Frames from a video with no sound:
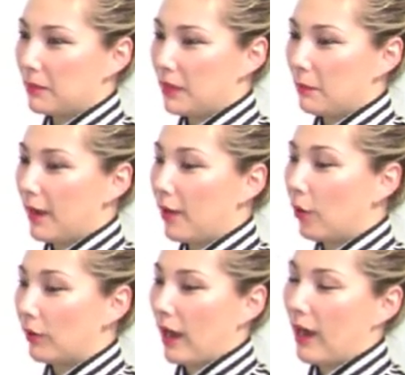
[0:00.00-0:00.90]
in my
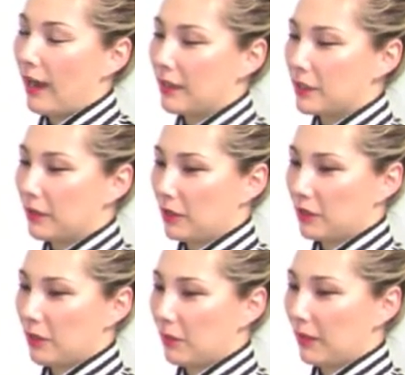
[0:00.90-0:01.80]
own eyes, but
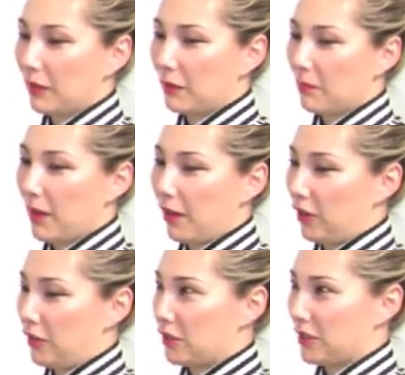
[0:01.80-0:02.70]
also I'm like my
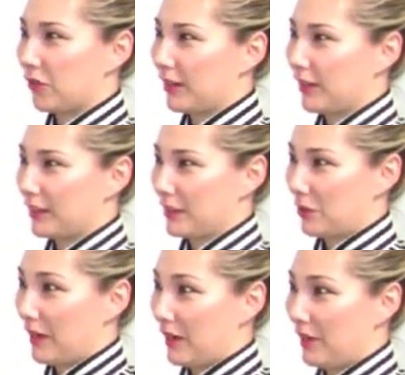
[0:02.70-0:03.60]
harshest critic
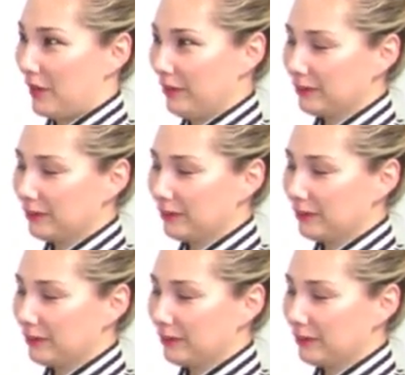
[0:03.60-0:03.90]
as well.